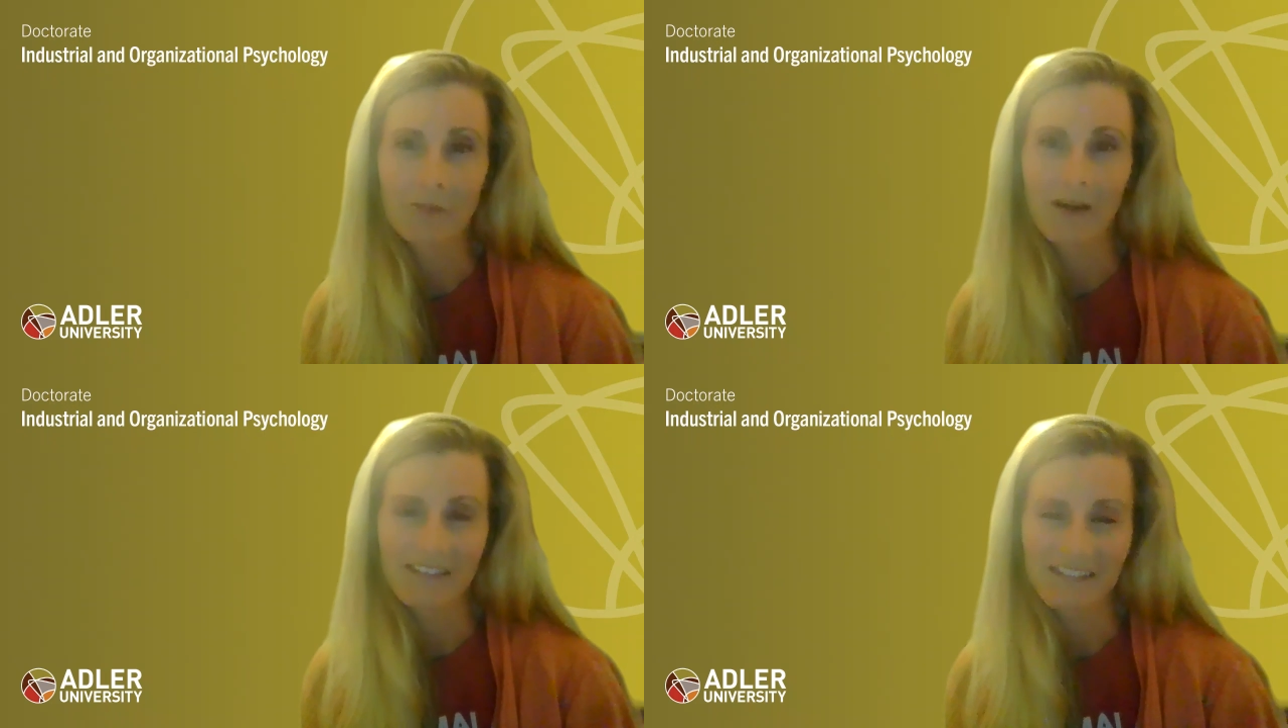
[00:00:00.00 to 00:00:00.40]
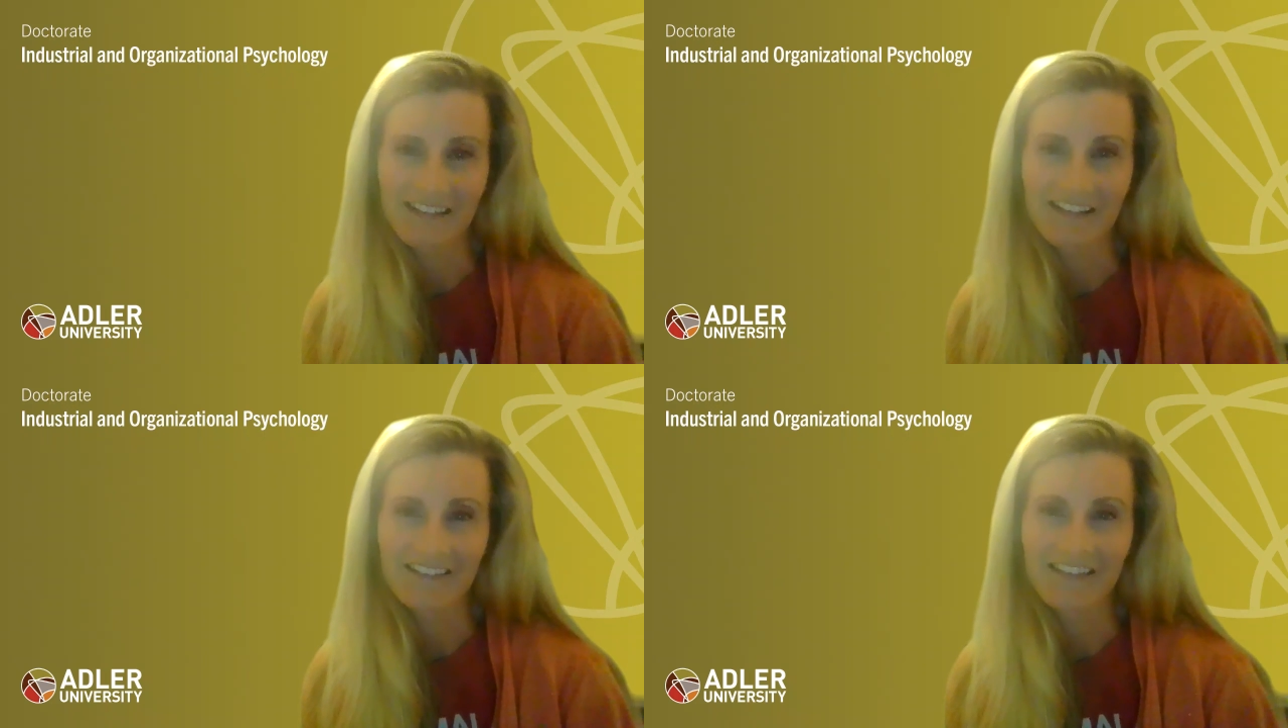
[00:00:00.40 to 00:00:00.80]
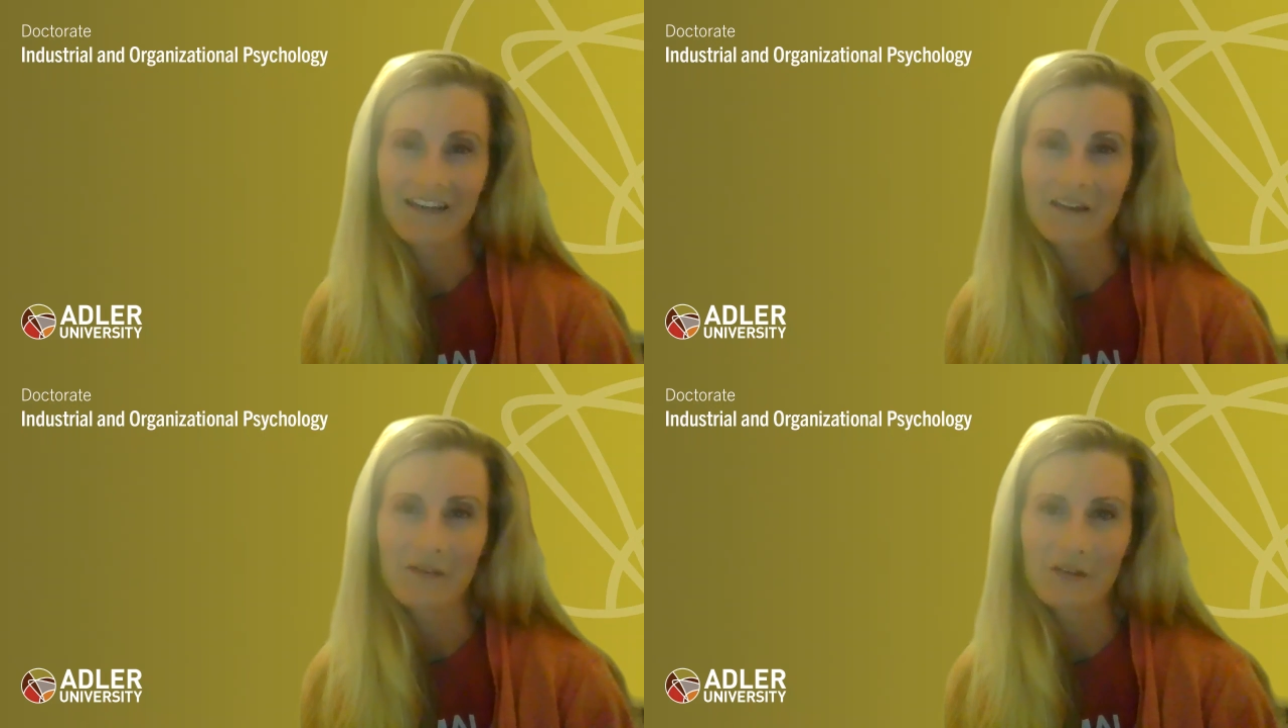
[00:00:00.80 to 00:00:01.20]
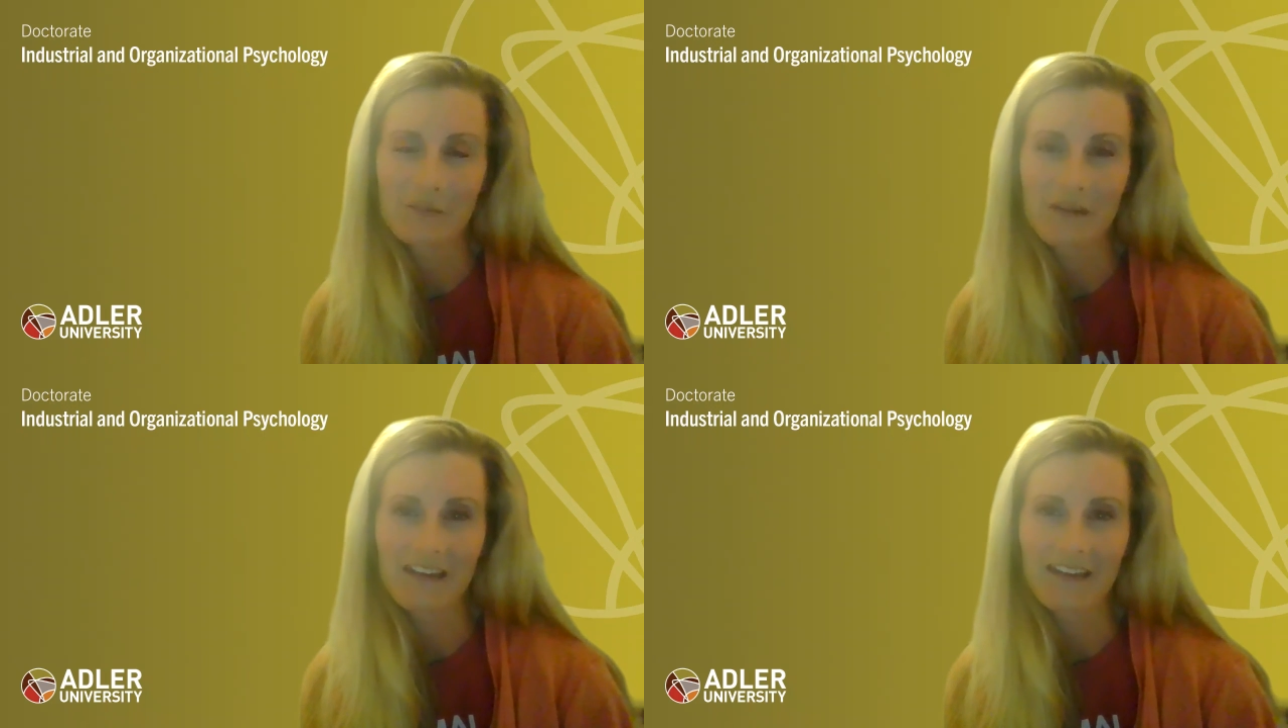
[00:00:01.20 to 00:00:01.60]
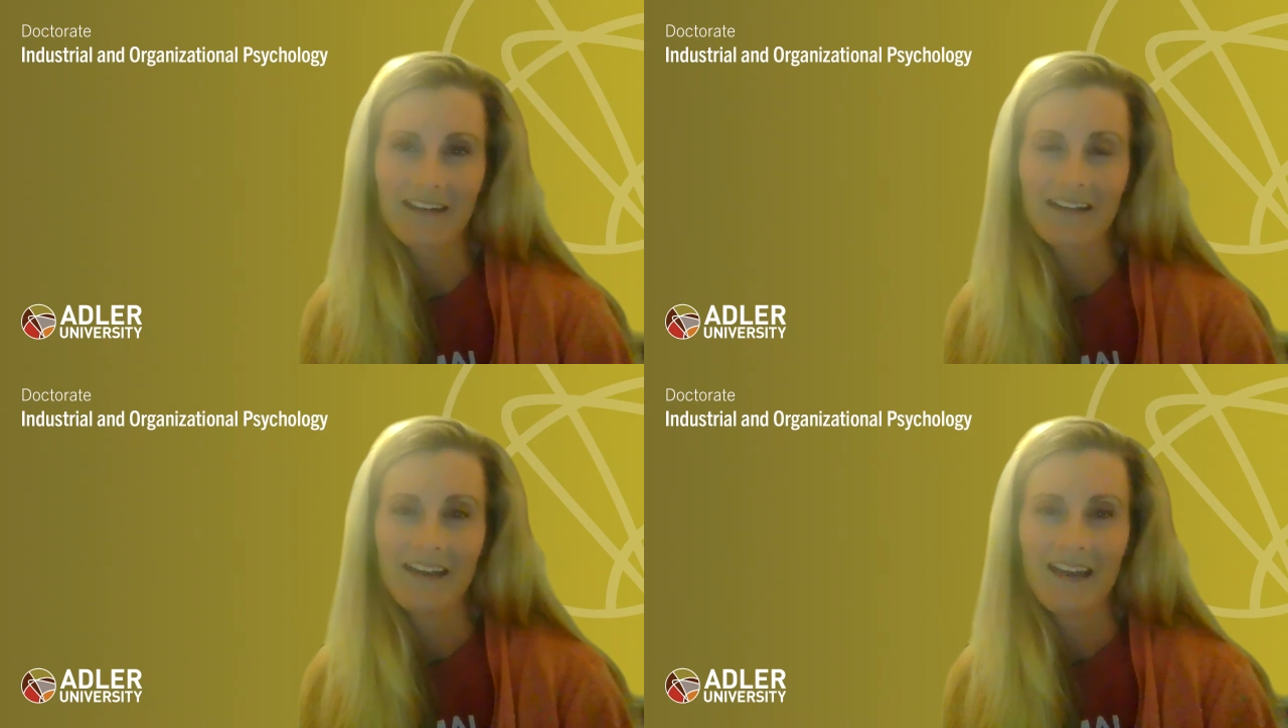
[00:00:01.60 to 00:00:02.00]
and Wesley, thank you for
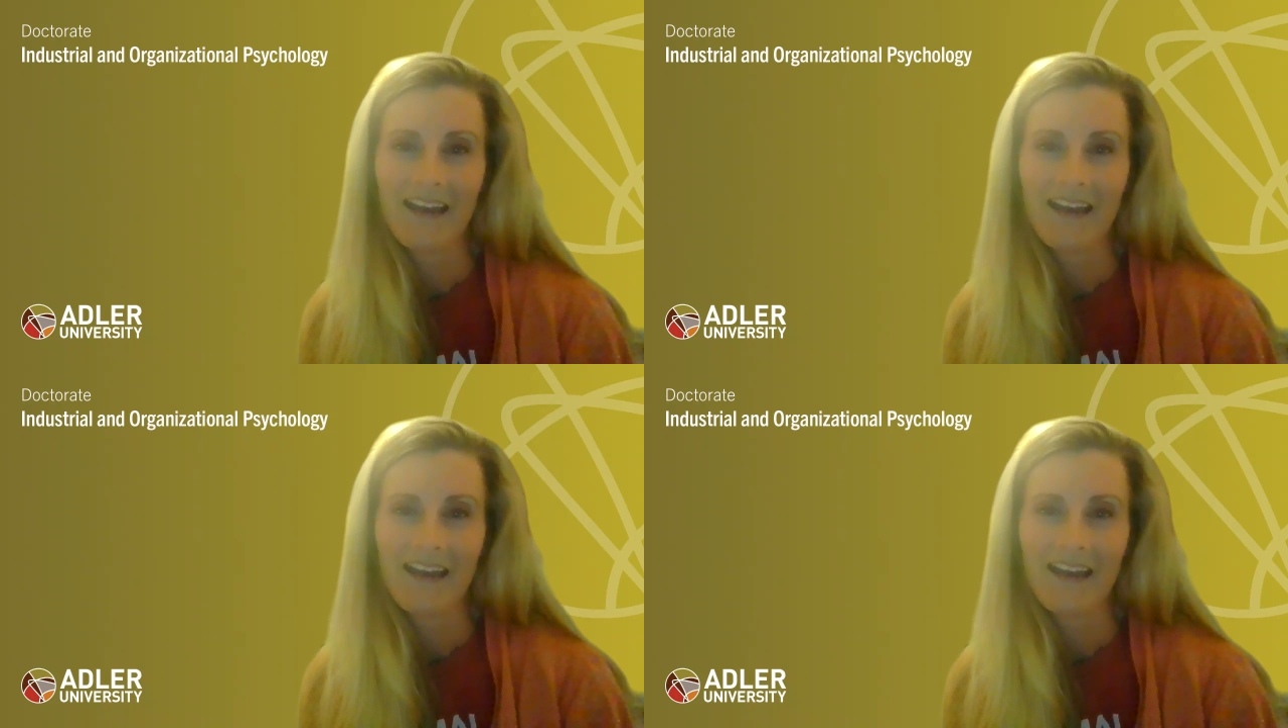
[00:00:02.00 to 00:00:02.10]
being